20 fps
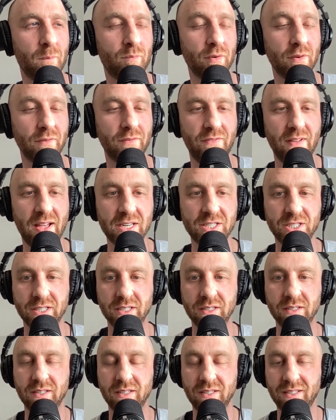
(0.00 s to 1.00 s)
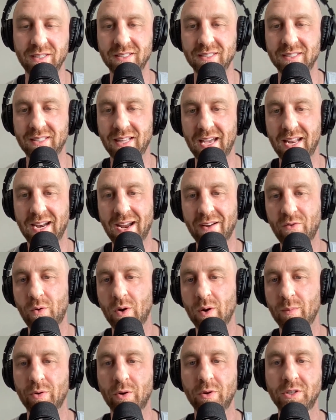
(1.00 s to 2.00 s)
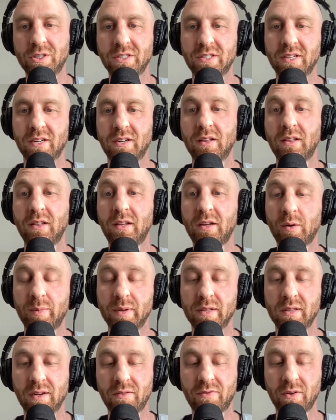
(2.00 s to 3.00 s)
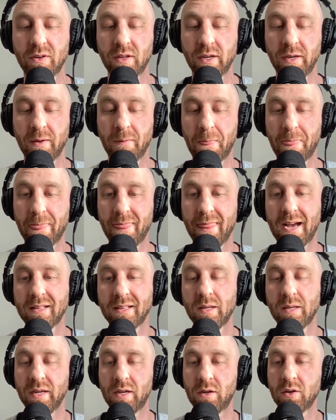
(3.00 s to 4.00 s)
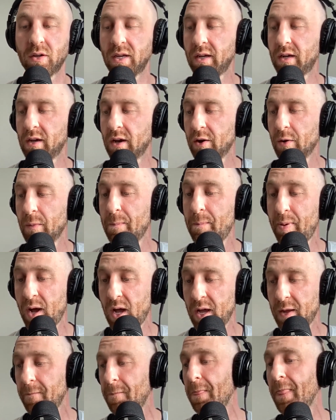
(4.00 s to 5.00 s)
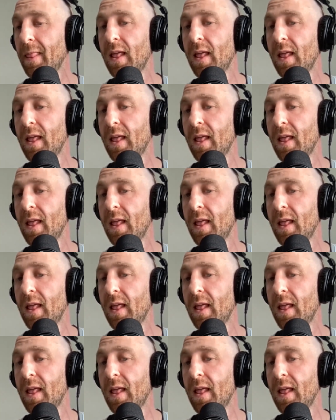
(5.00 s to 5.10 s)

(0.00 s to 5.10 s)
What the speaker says: profession is that everyone approaches it a little bit differently, not to be cookie cutter, but